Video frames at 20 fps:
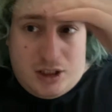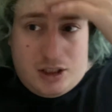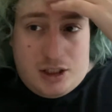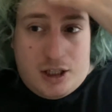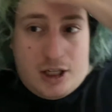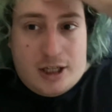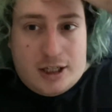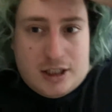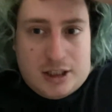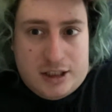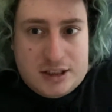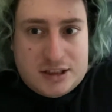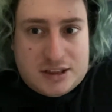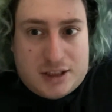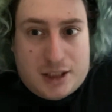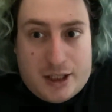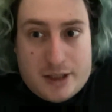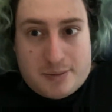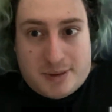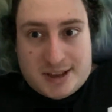Hey guys,
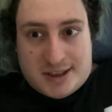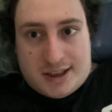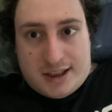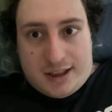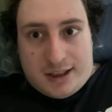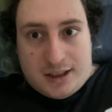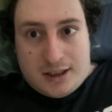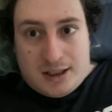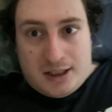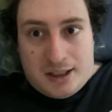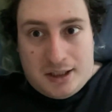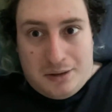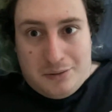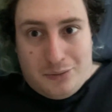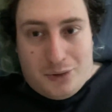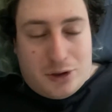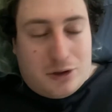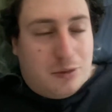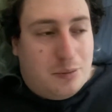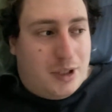Tidy Beats here, and
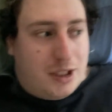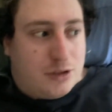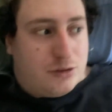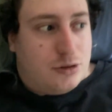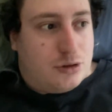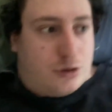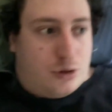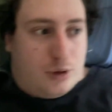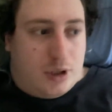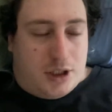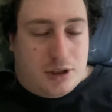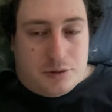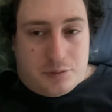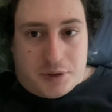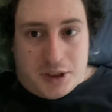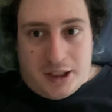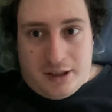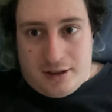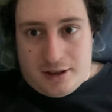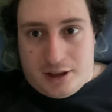welcome back to a quick
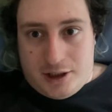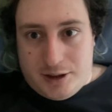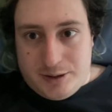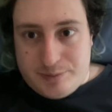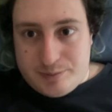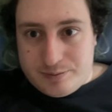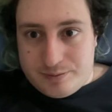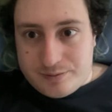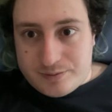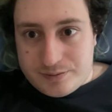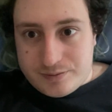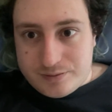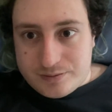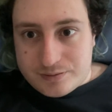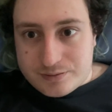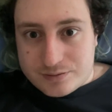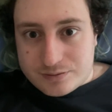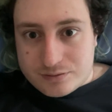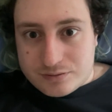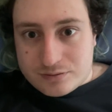update. Um,
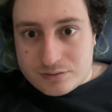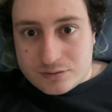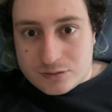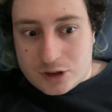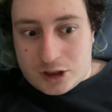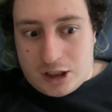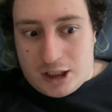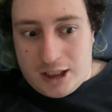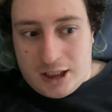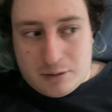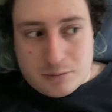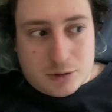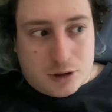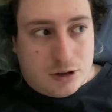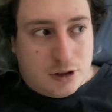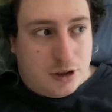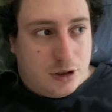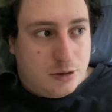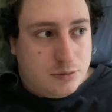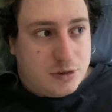I am
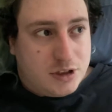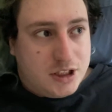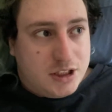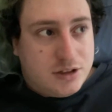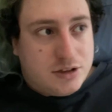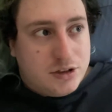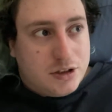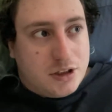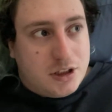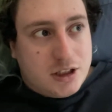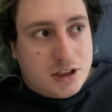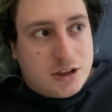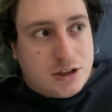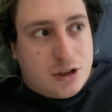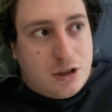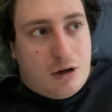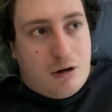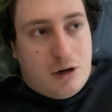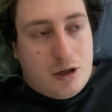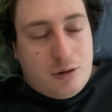going home today, sort of thing, so
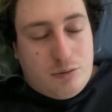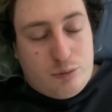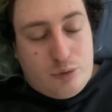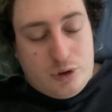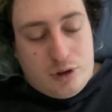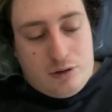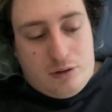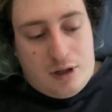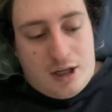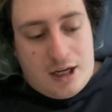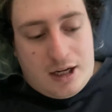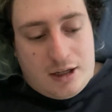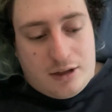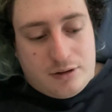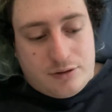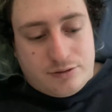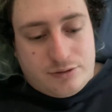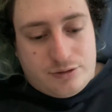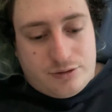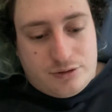I will
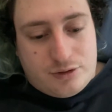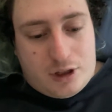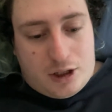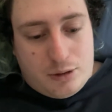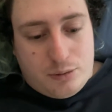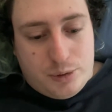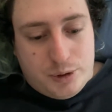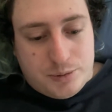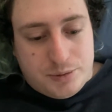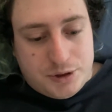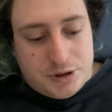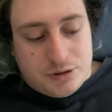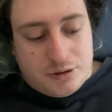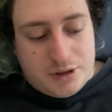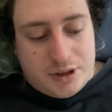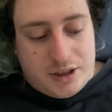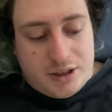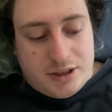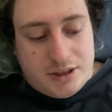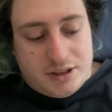have, I will be doing
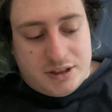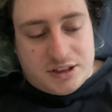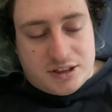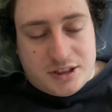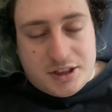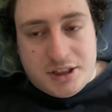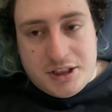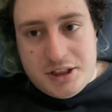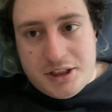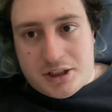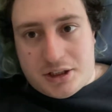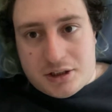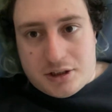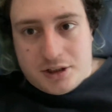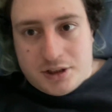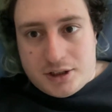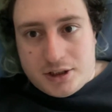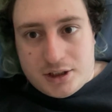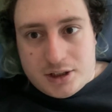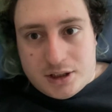a sneak
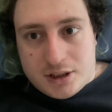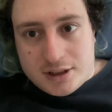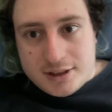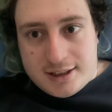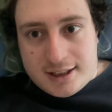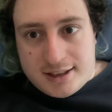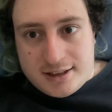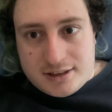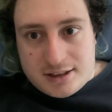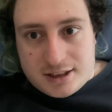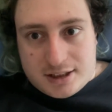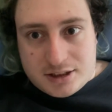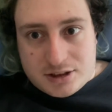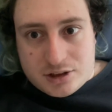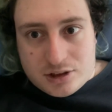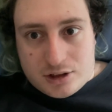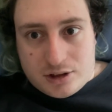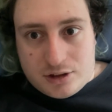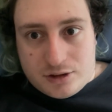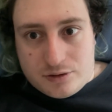taste test
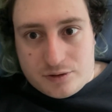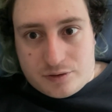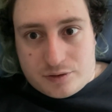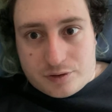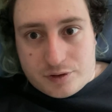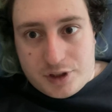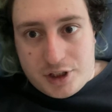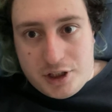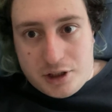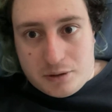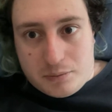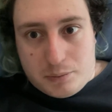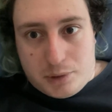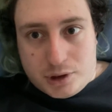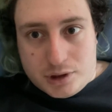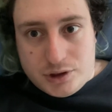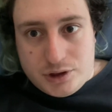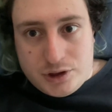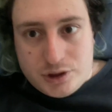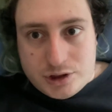of Neon
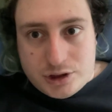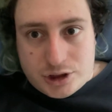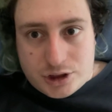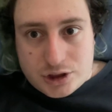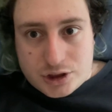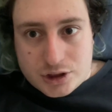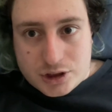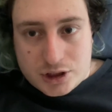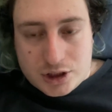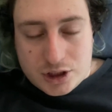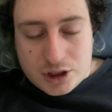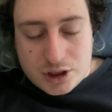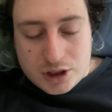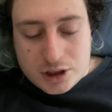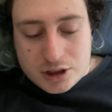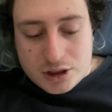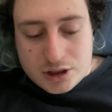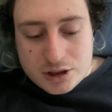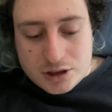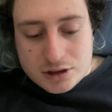Punch
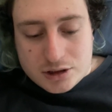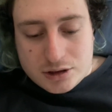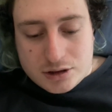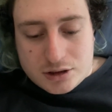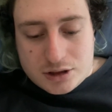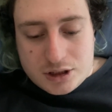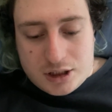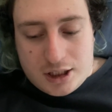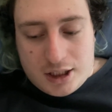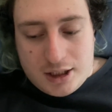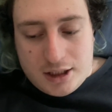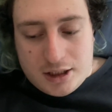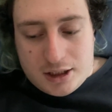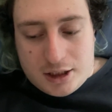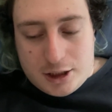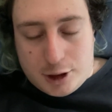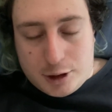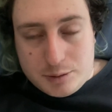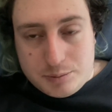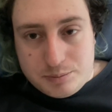today.
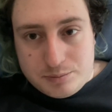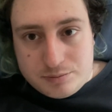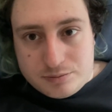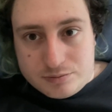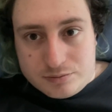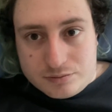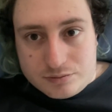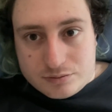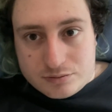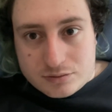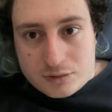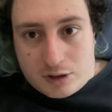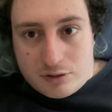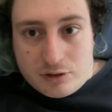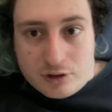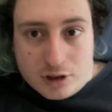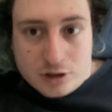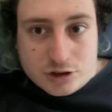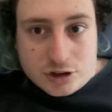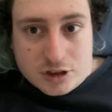Um, I
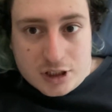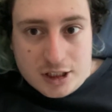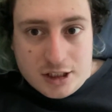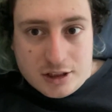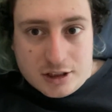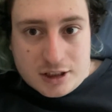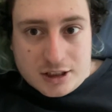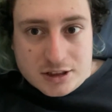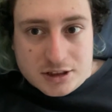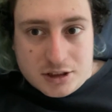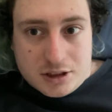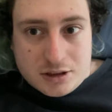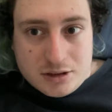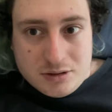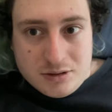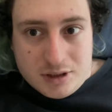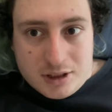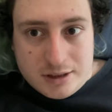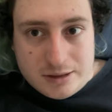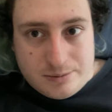thought I'd just let you guys
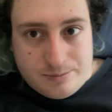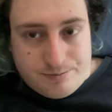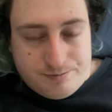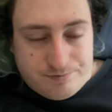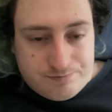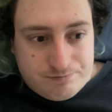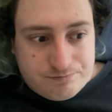know. Um,